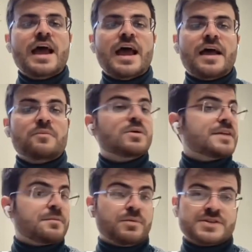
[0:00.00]
and what
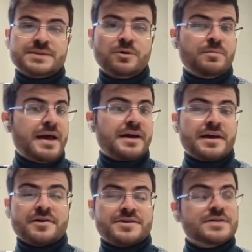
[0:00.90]
are possible
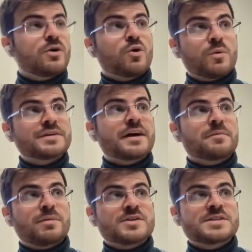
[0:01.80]
barriers or what are
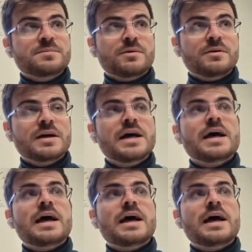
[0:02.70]
possible